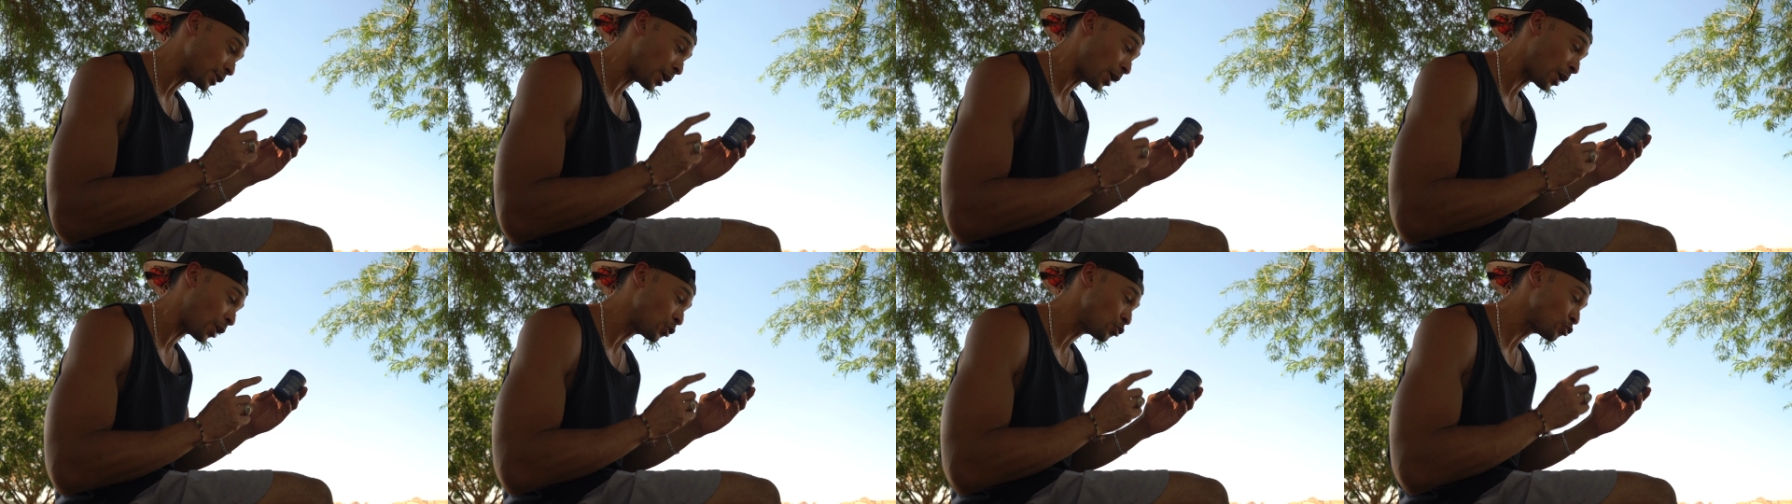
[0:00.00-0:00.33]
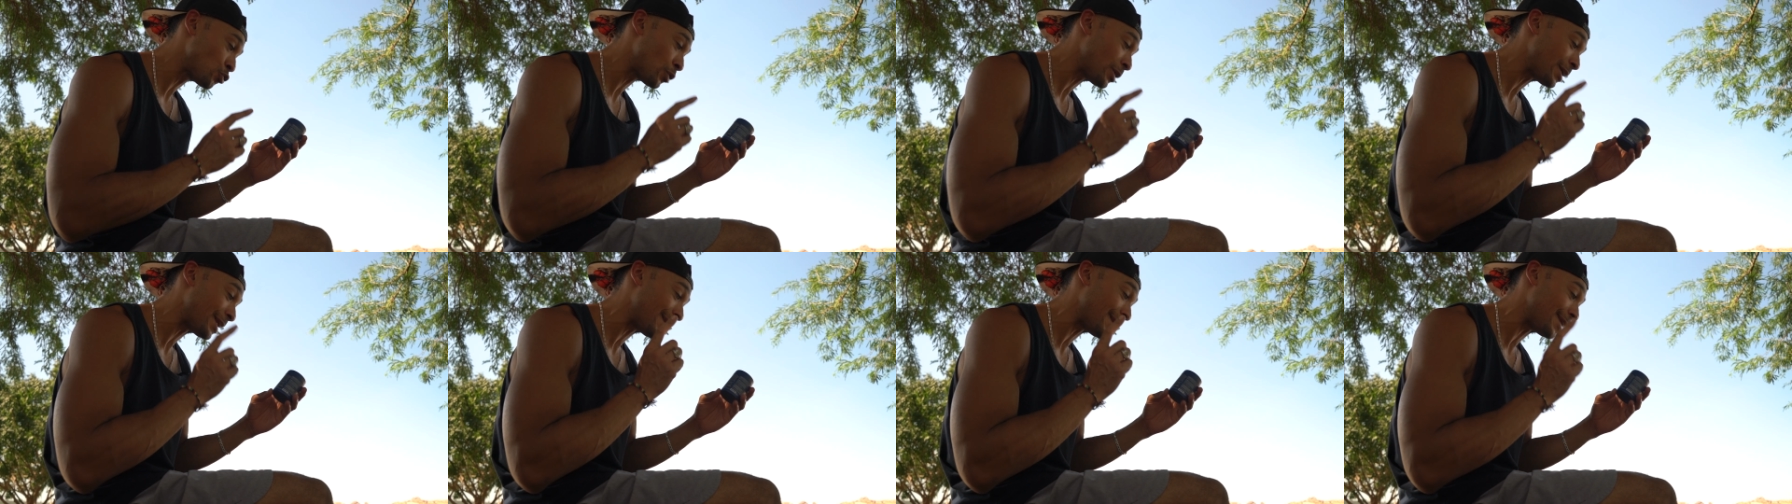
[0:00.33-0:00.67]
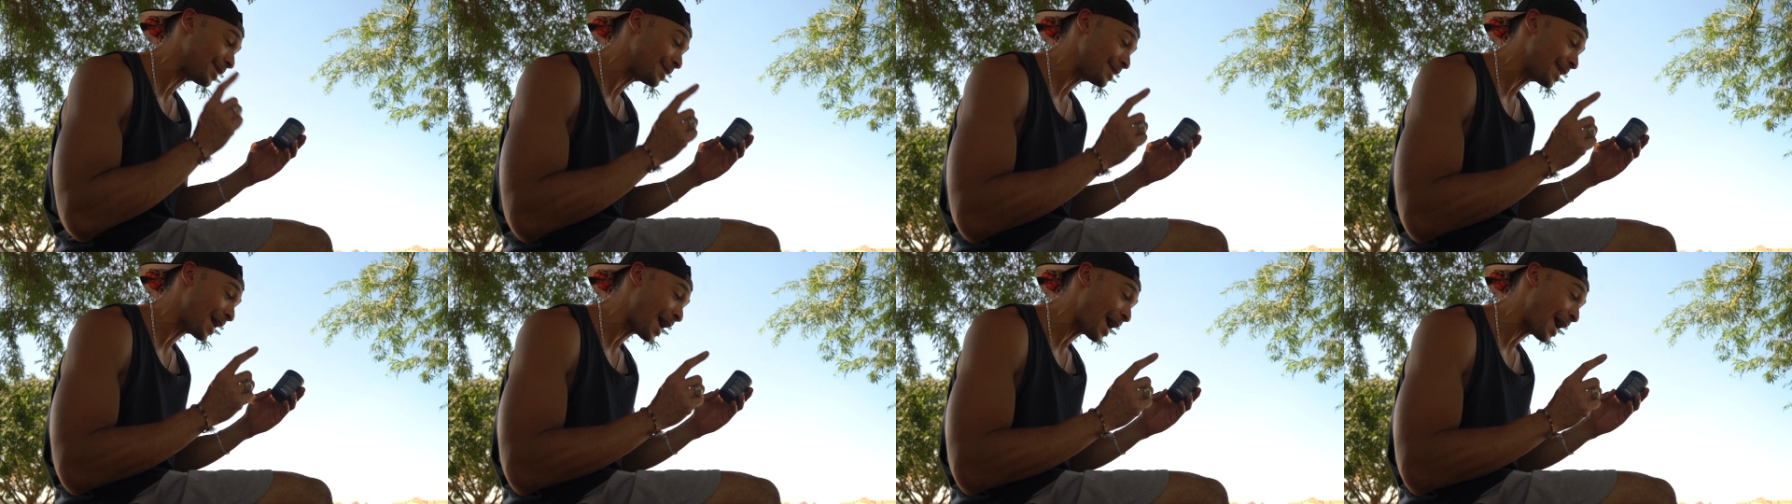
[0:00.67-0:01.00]

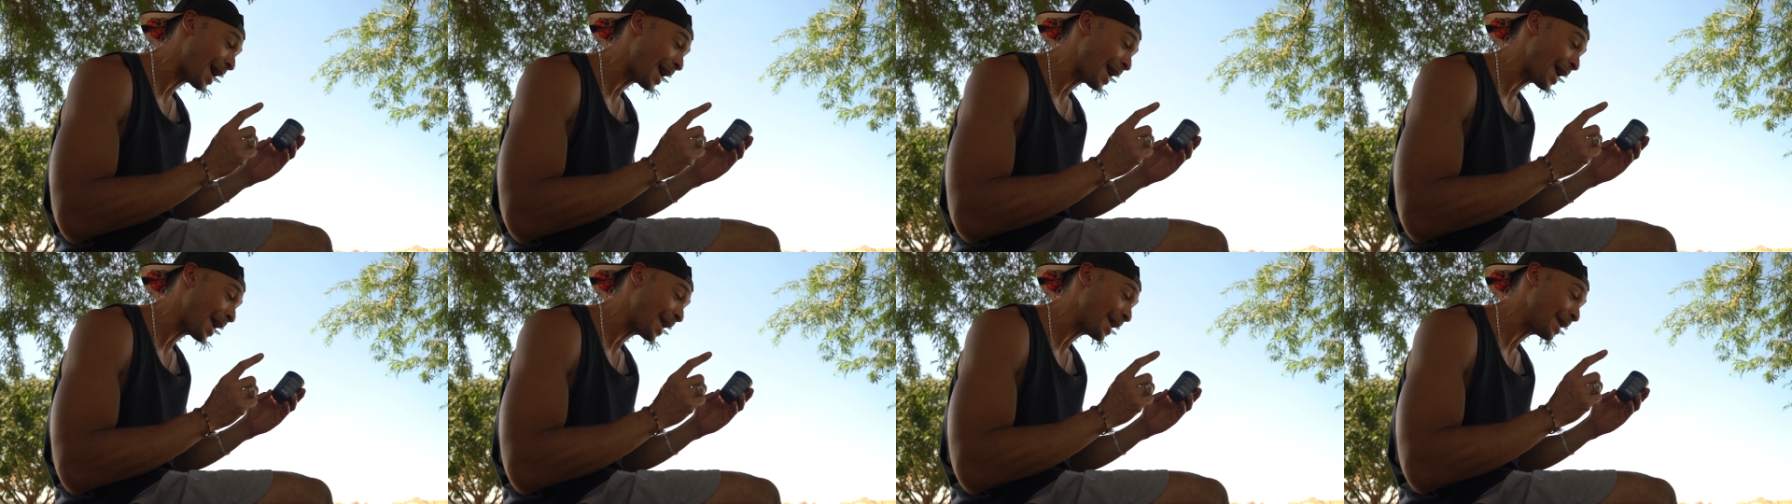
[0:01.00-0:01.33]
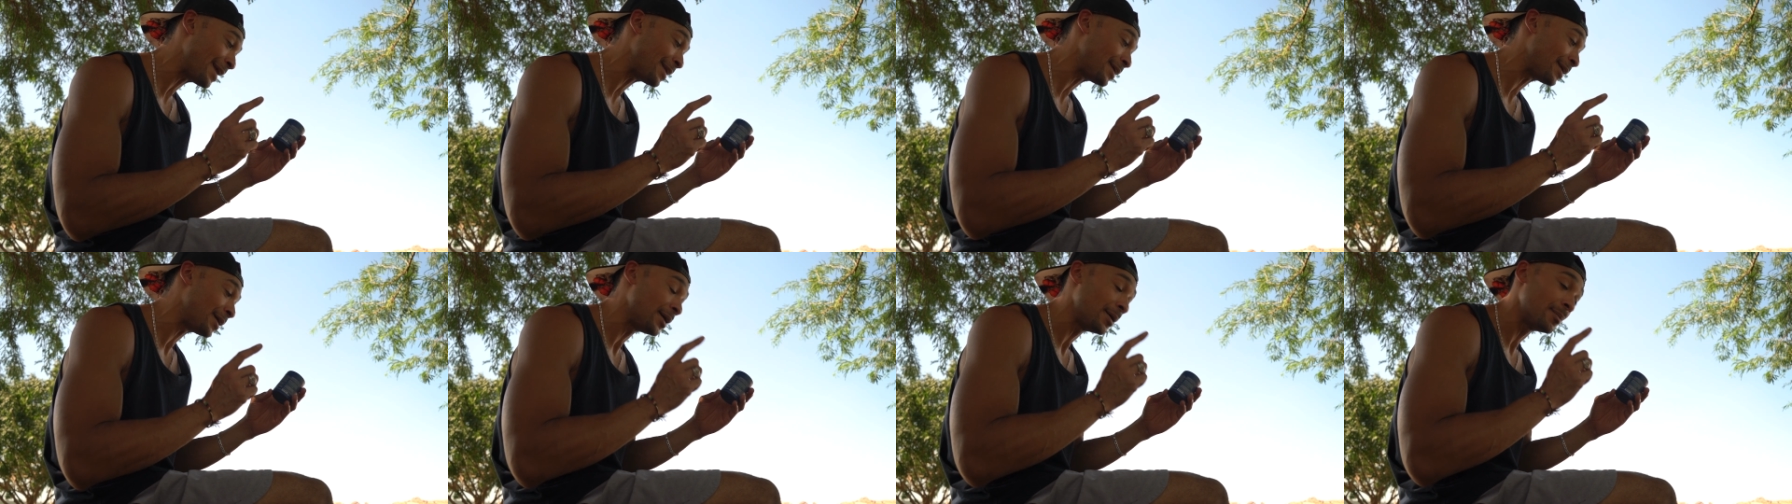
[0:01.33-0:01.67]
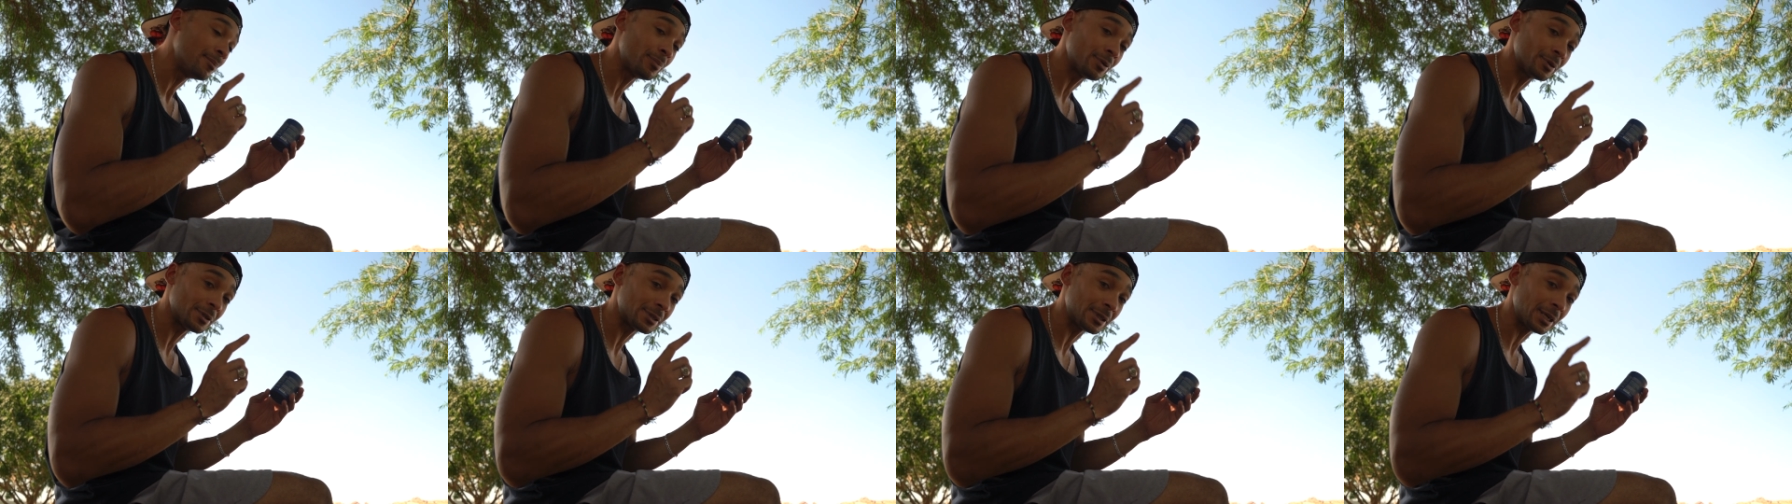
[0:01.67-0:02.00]
109
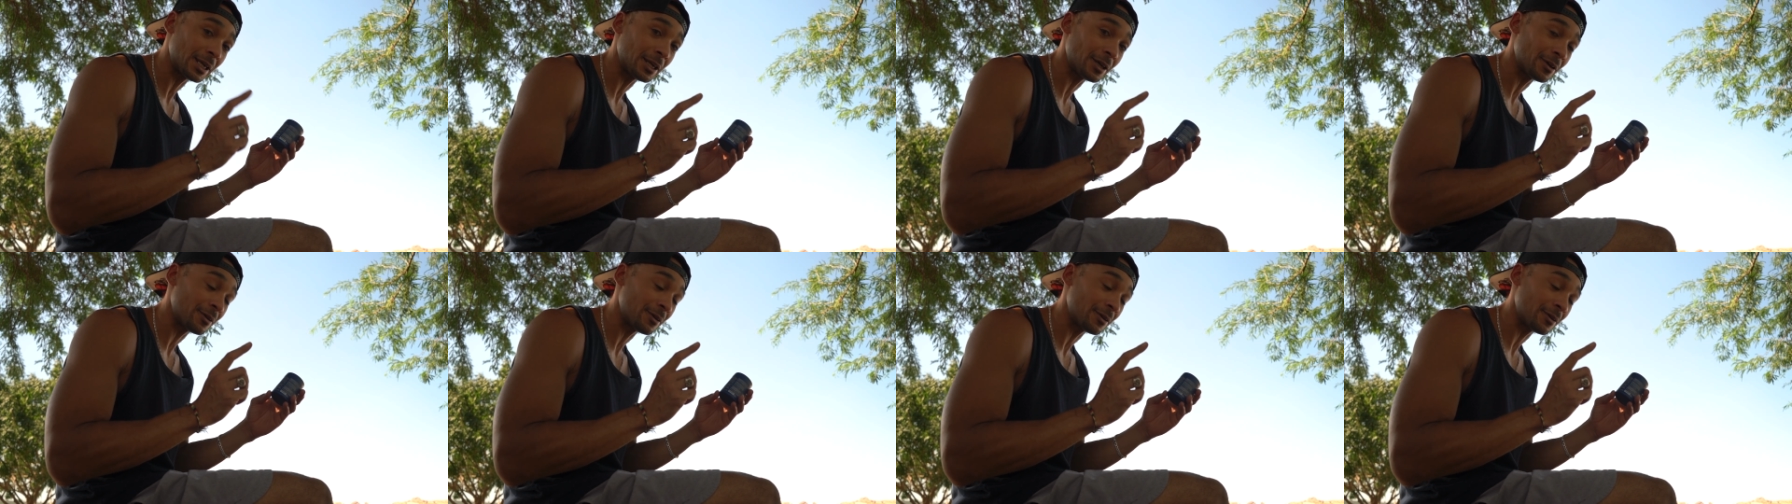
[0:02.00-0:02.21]
percent